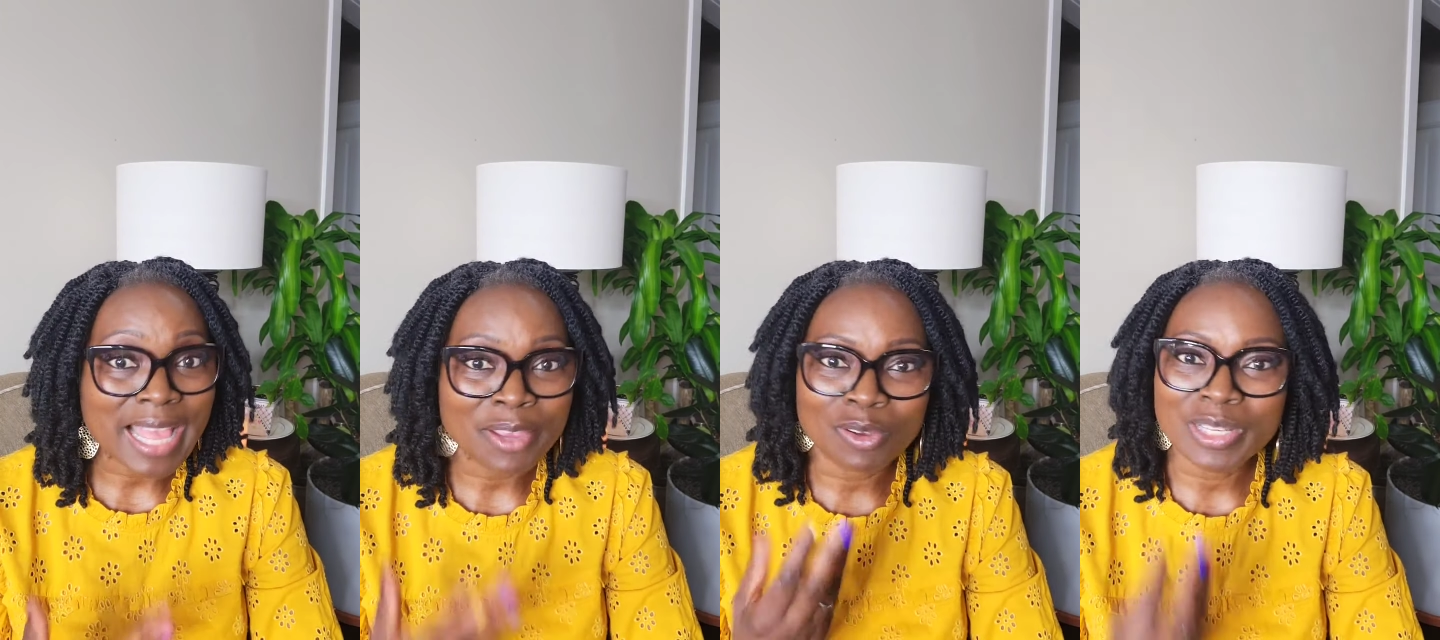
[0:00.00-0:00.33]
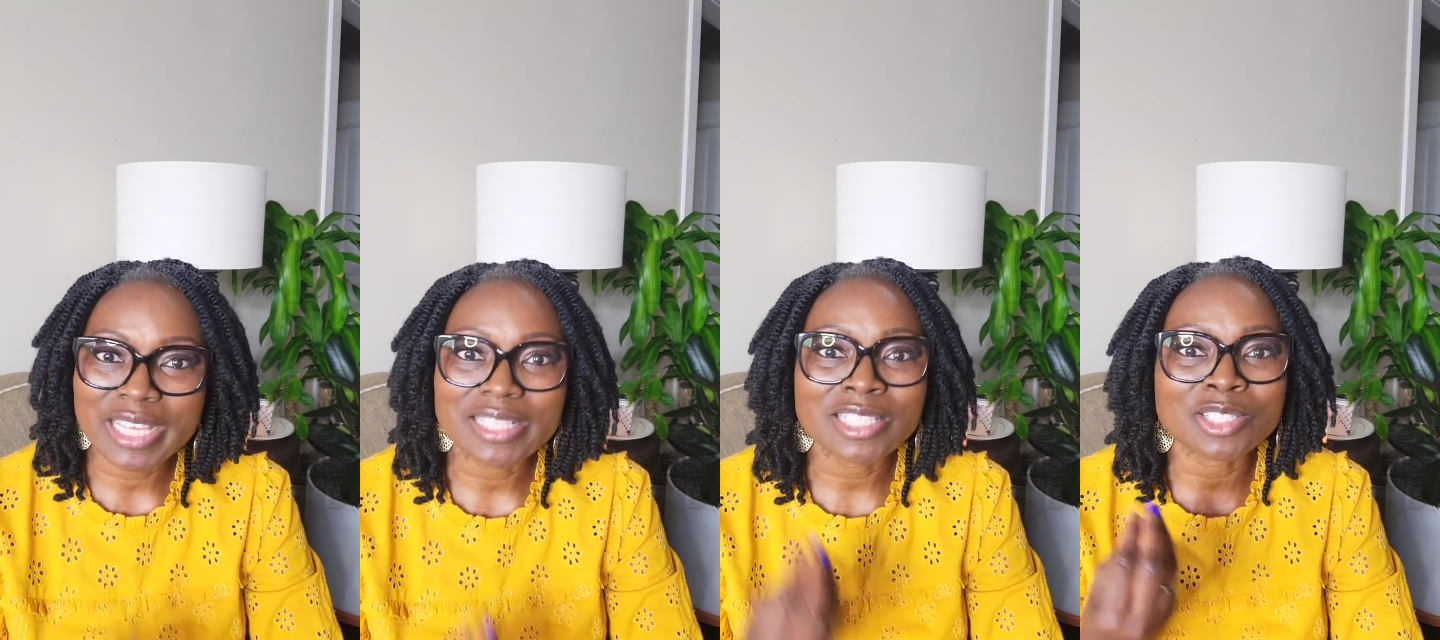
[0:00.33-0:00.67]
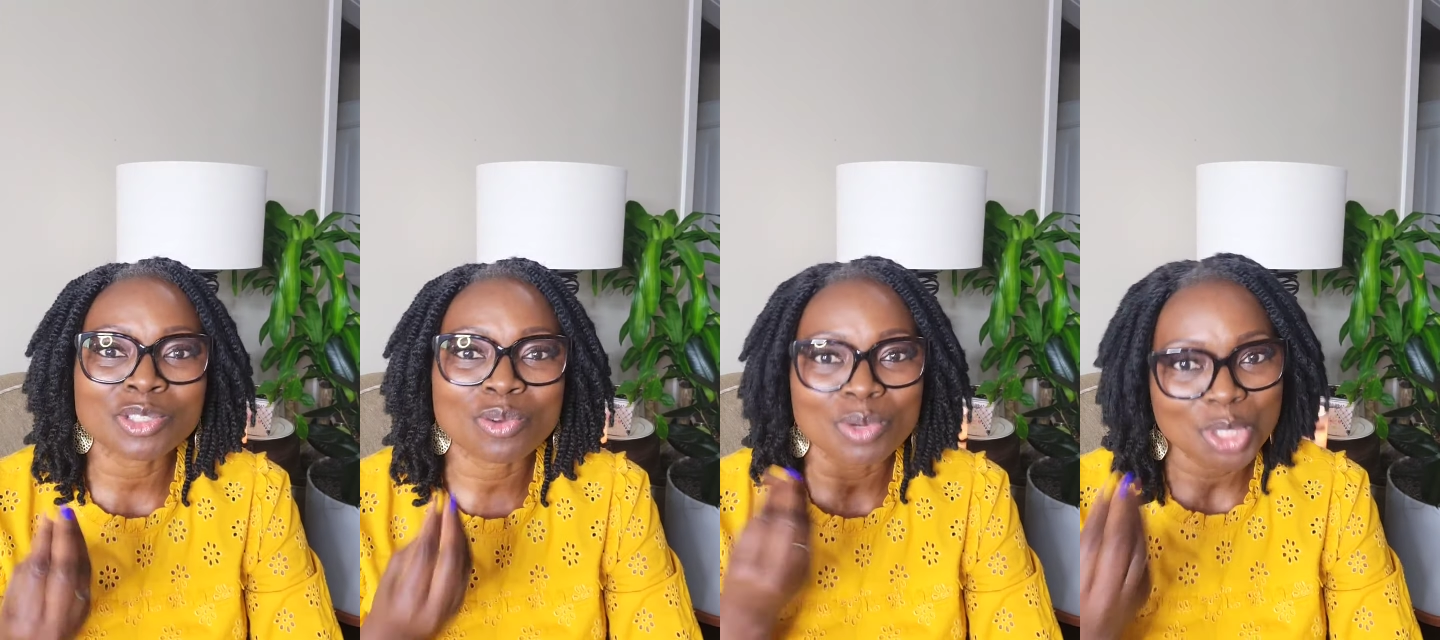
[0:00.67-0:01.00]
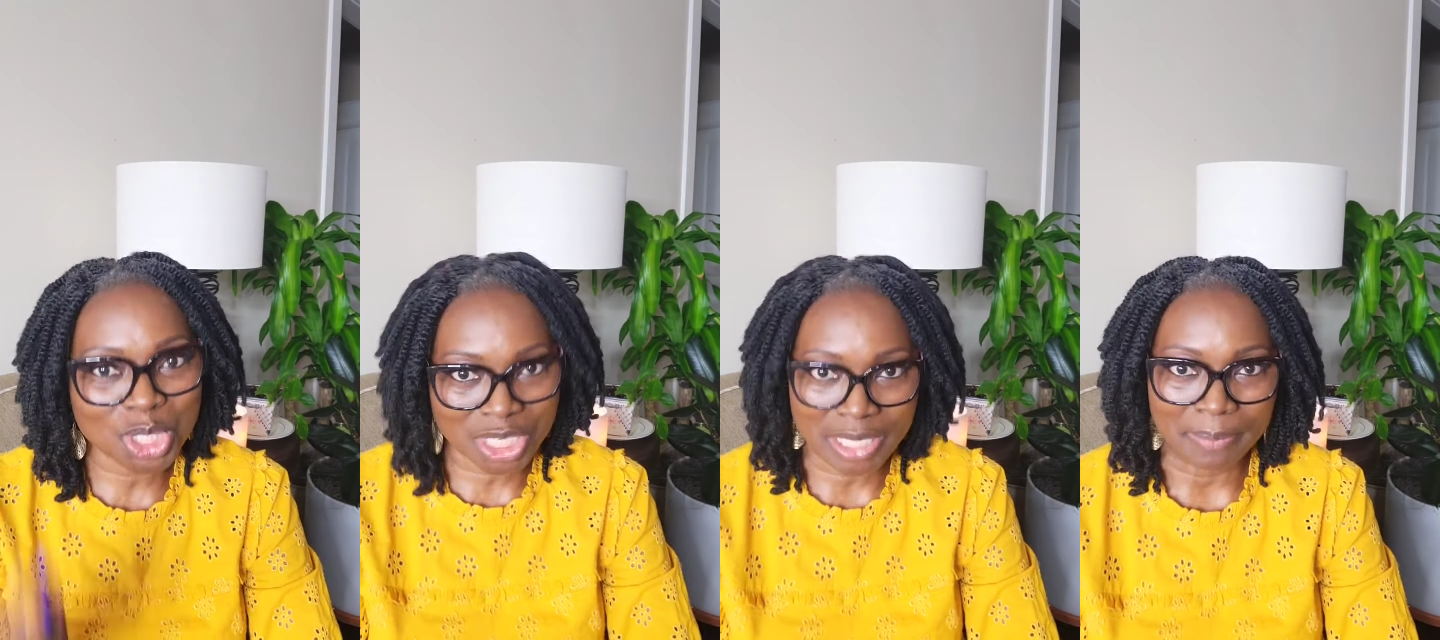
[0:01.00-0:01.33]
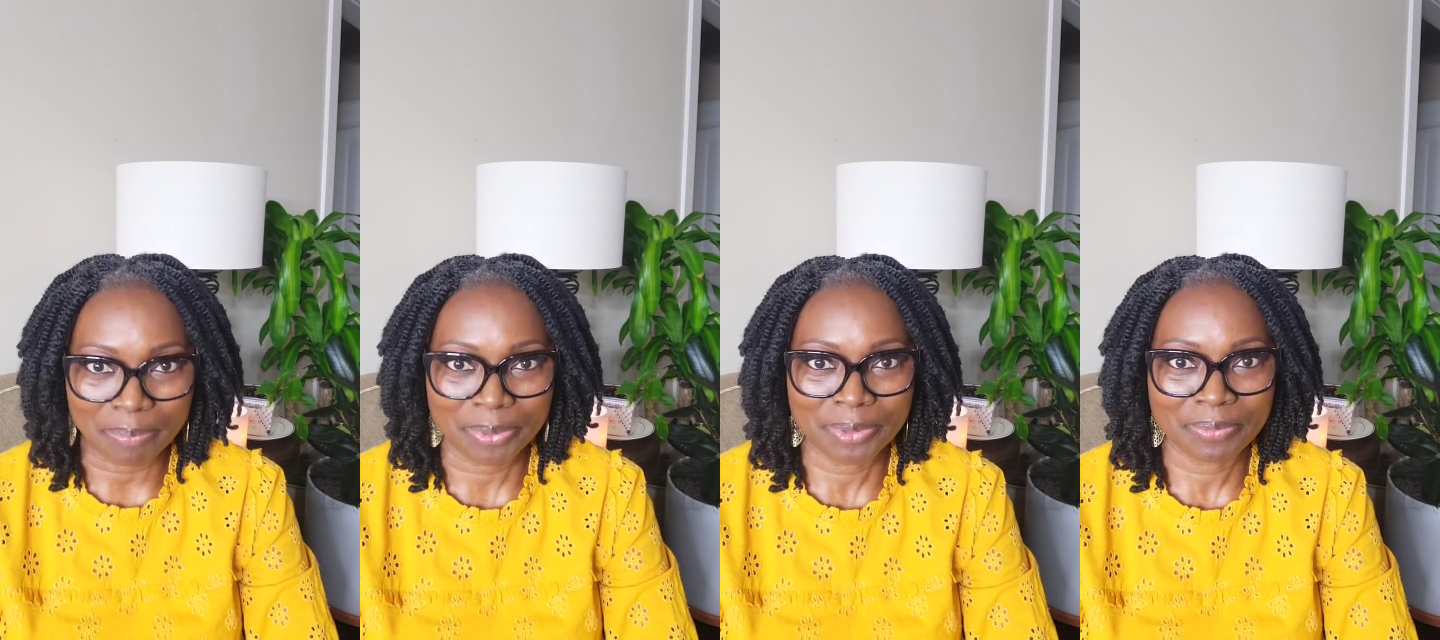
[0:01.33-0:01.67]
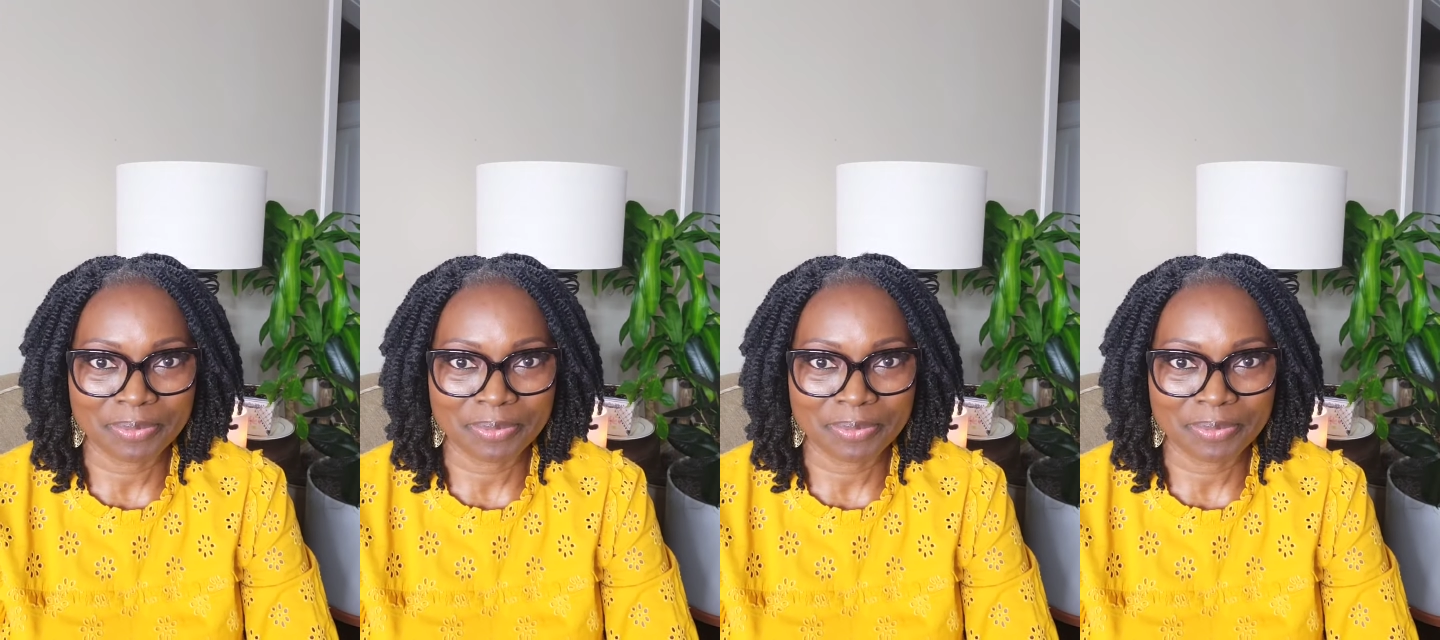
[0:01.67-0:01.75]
iron is so cheap,